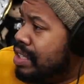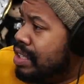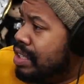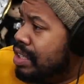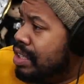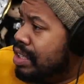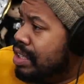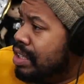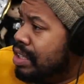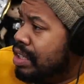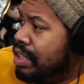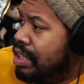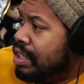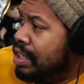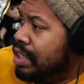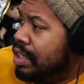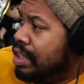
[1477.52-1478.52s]
Cavill,
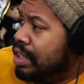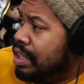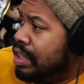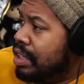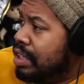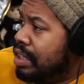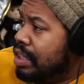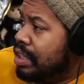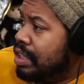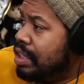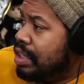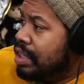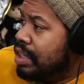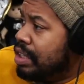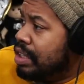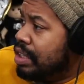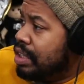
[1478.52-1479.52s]
Cavill is in his
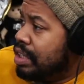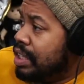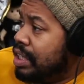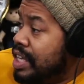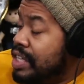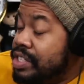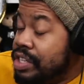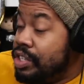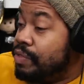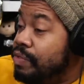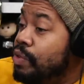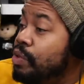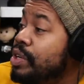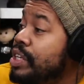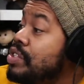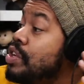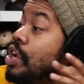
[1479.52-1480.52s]
forties as well. He's in his
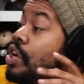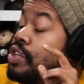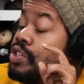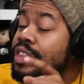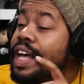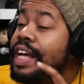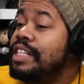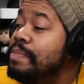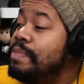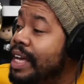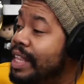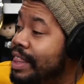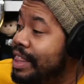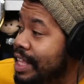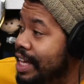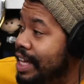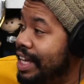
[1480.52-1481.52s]
forties. forty, so forty. That's my
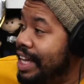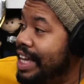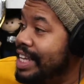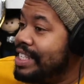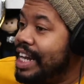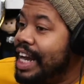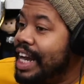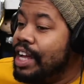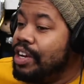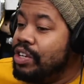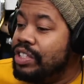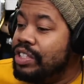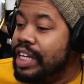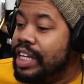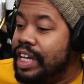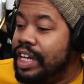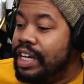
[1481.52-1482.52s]
thing, is that I
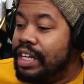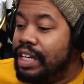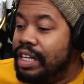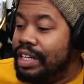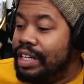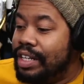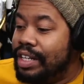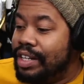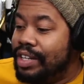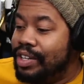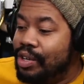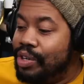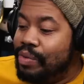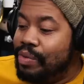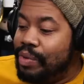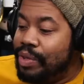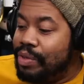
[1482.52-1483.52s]
understand, you
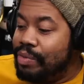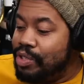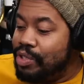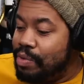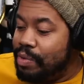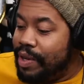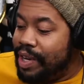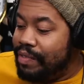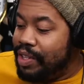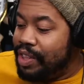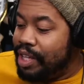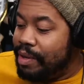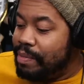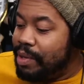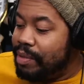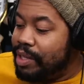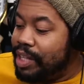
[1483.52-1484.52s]
know, with, with Superman and everything,
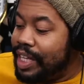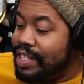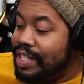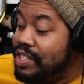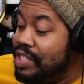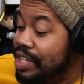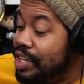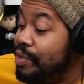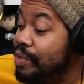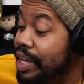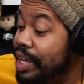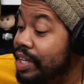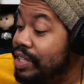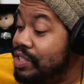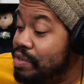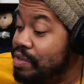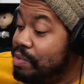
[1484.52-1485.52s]
but
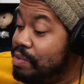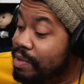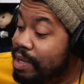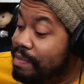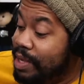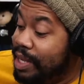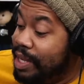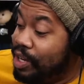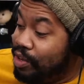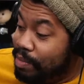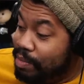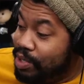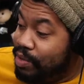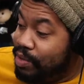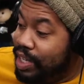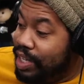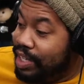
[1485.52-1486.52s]
considering Superman being a
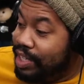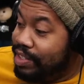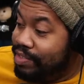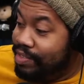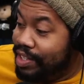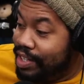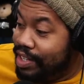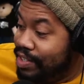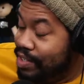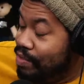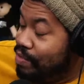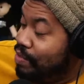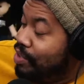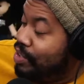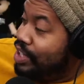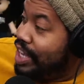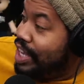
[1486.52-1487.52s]
Kryptonian doesn't really